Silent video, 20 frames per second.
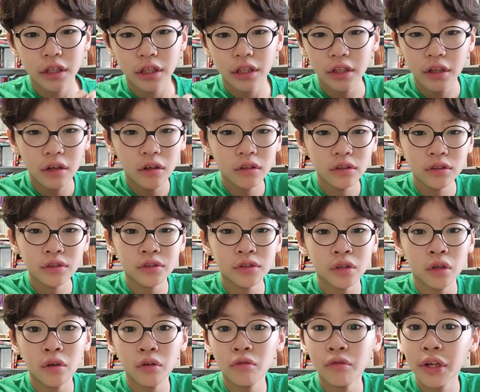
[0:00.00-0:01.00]

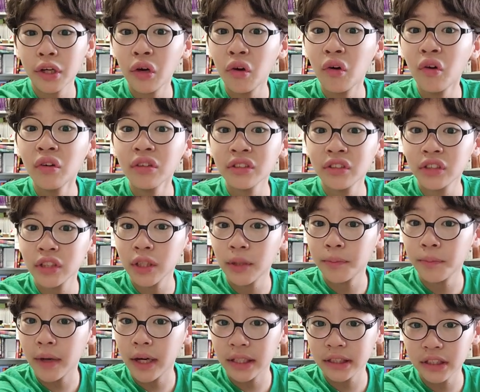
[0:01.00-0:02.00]
records some
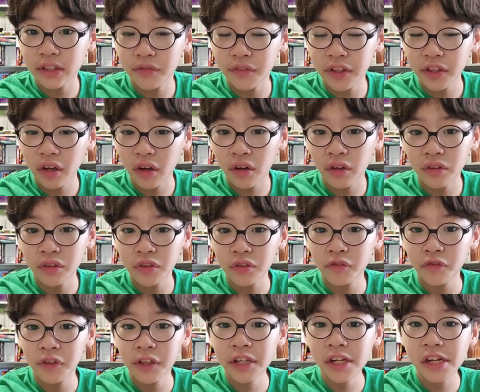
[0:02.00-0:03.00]
parts of it onto
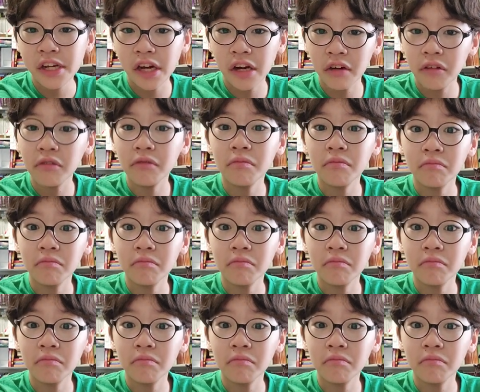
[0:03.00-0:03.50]
video.